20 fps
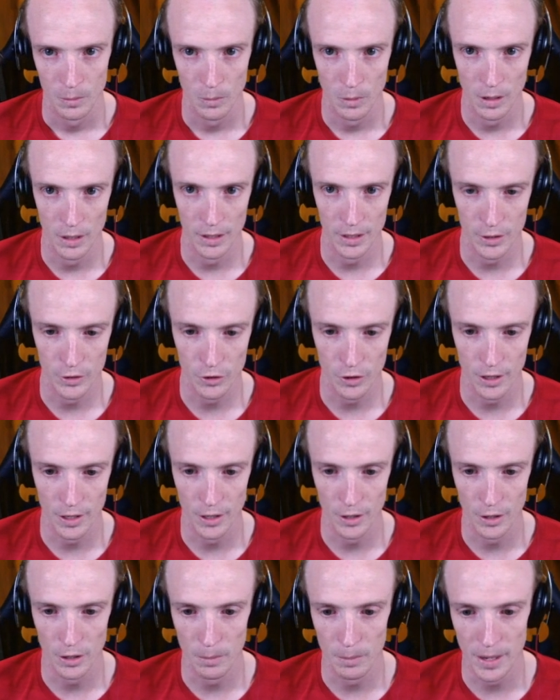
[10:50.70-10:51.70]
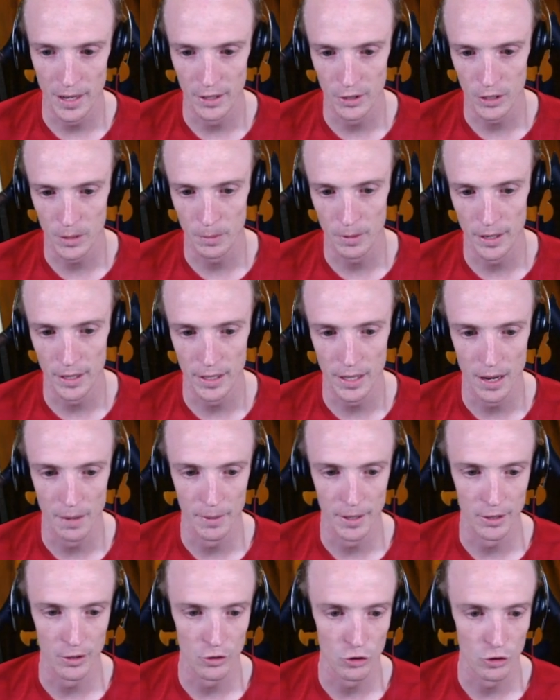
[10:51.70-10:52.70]
While he's trying to do bench spread
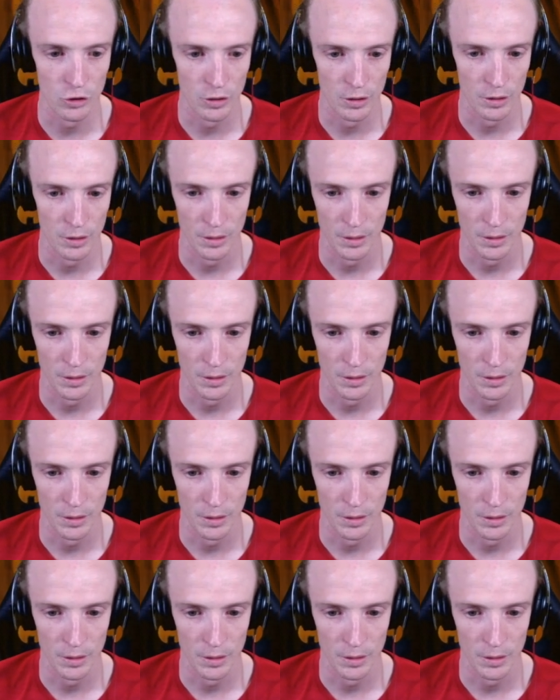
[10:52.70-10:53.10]
damage.